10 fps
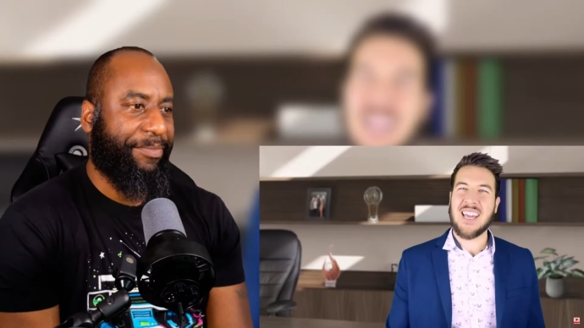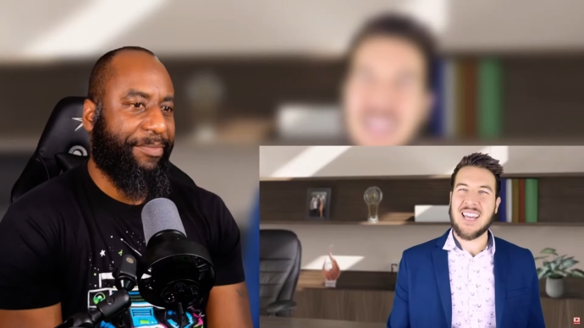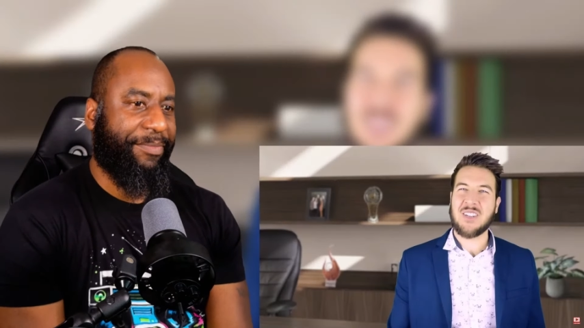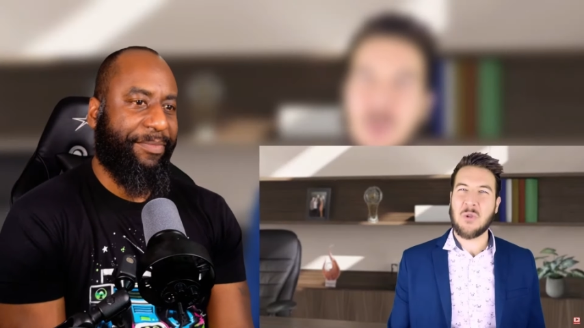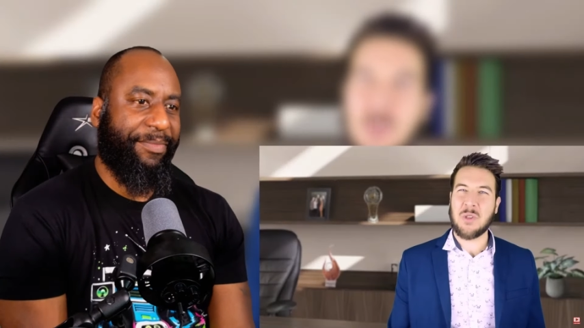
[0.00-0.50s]

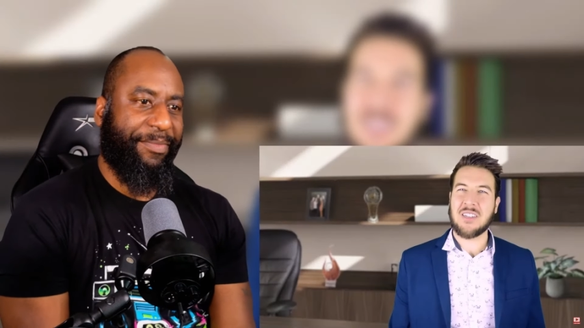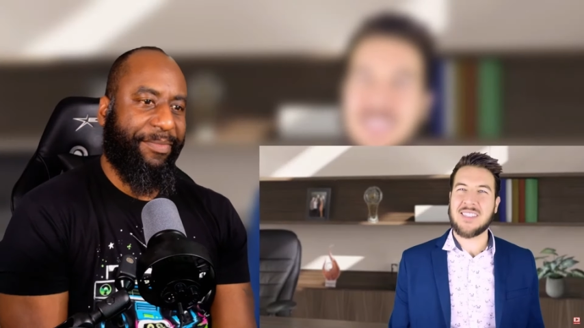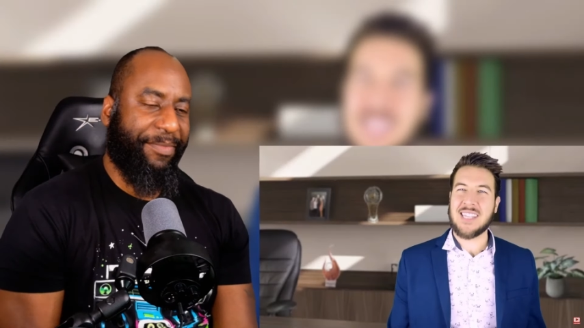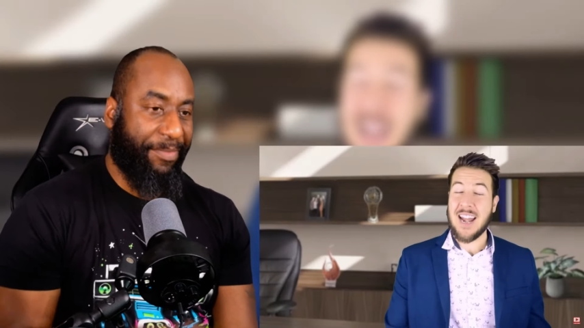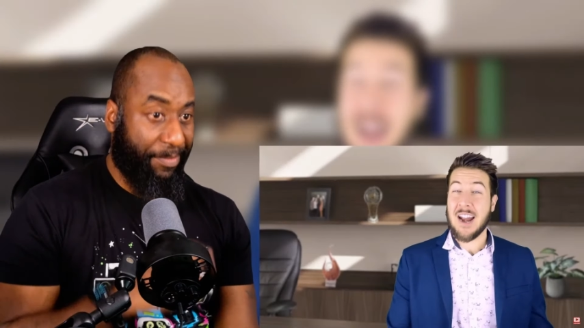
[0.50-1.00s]
Speaker 1: Didn't you say
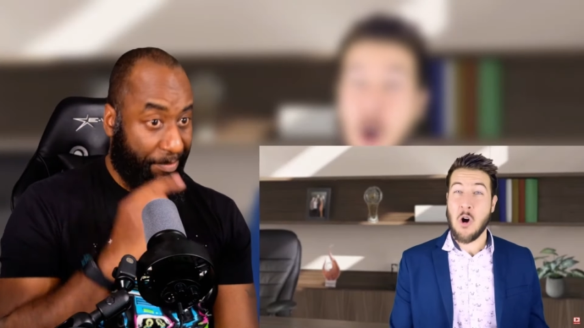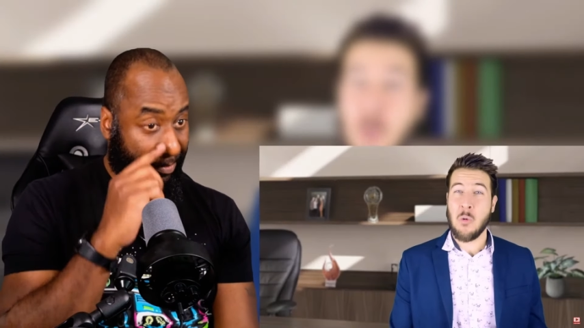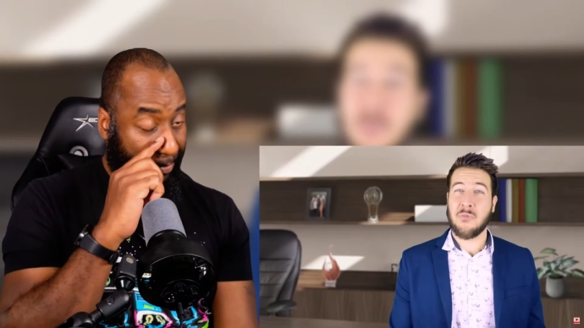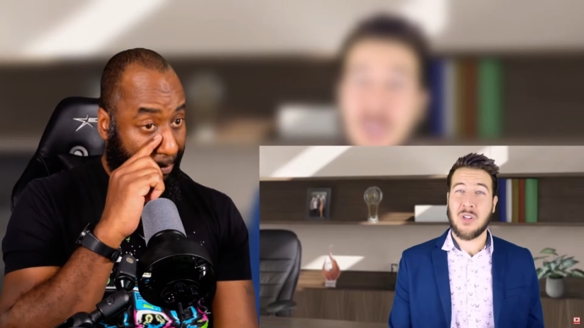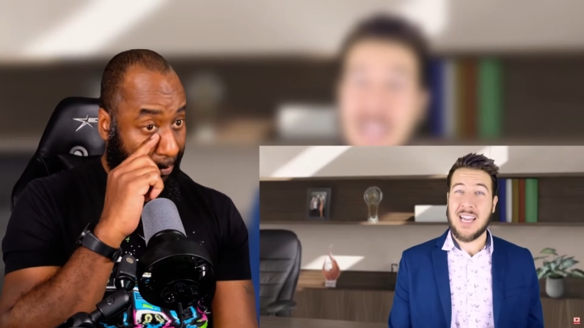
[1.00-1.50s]
that Dolittle
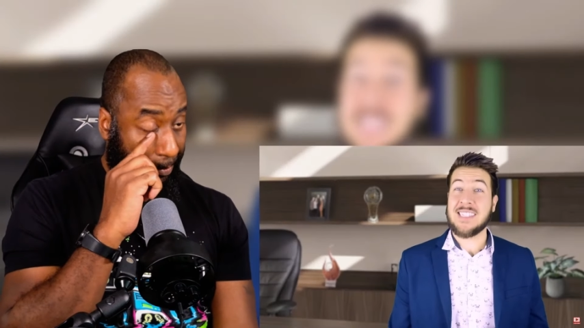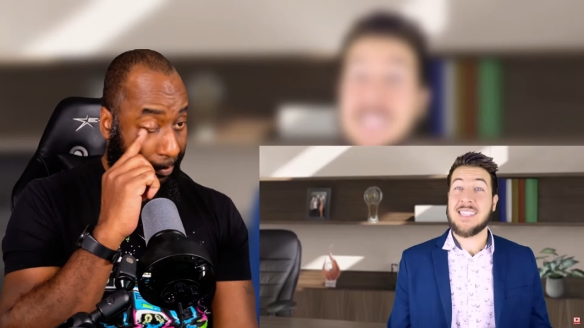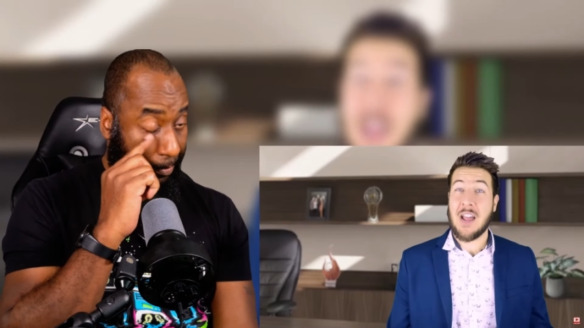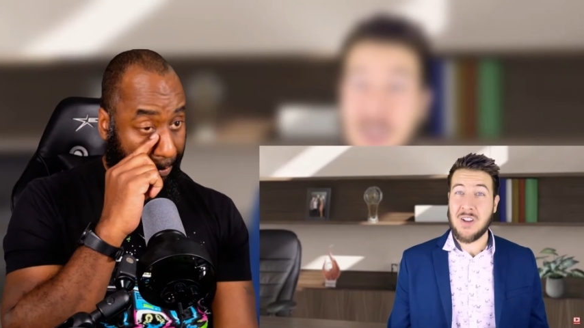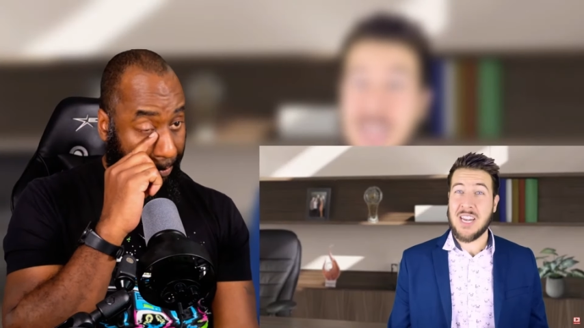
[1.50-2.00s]
stayed at
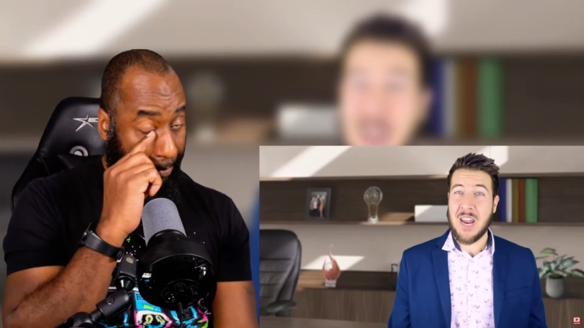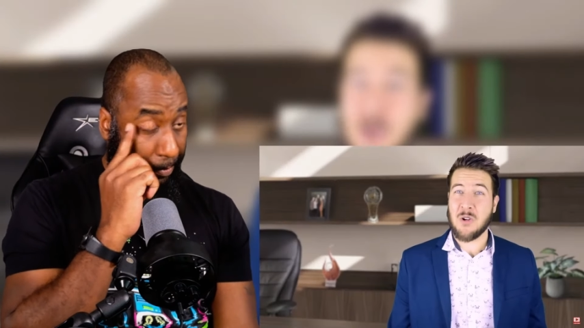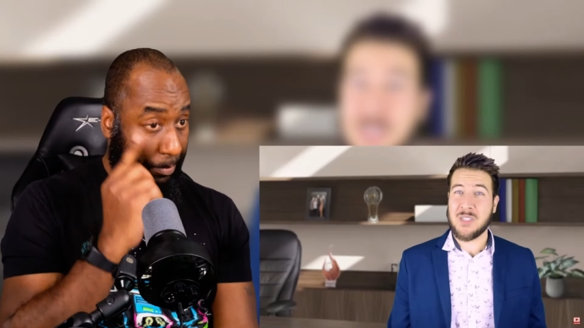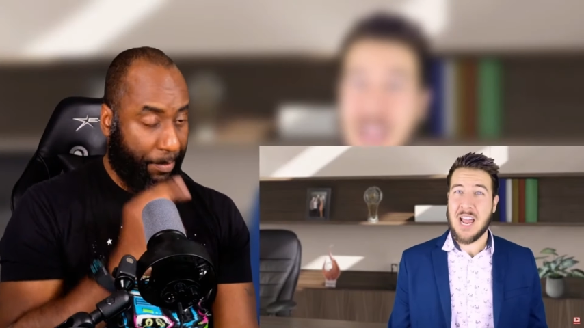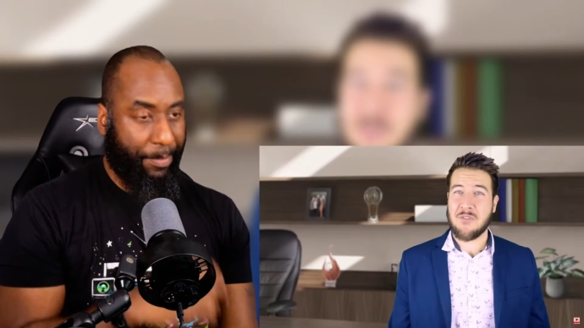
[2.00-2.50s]
home for like
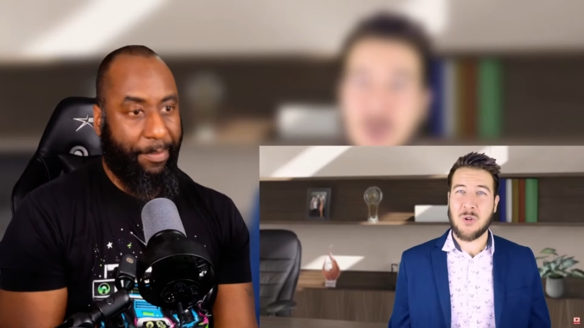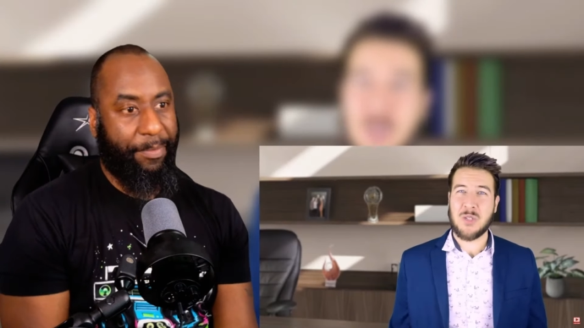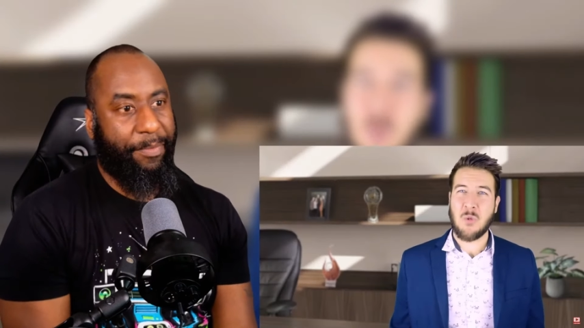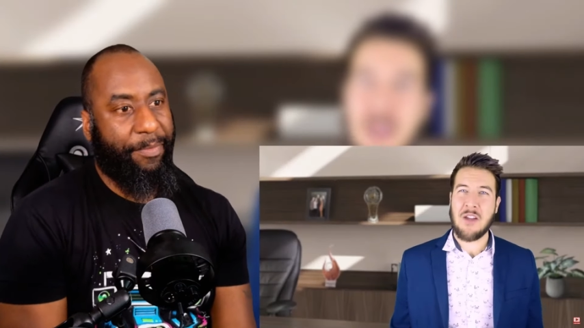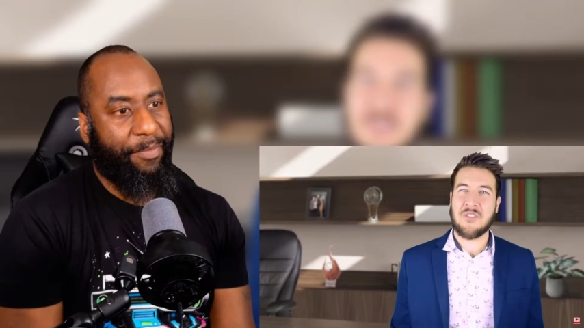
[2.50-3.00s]
seven
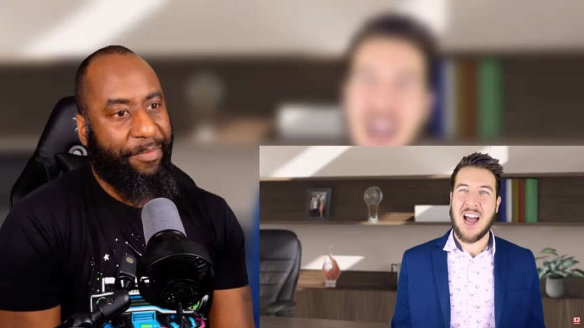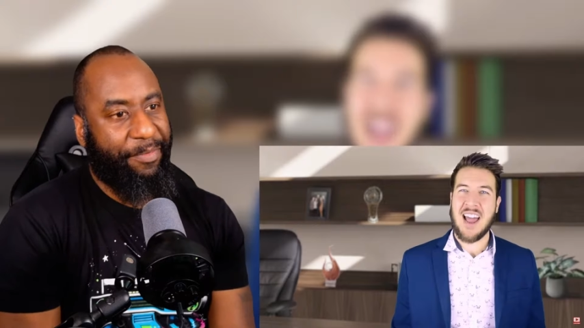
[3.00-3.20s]
years after his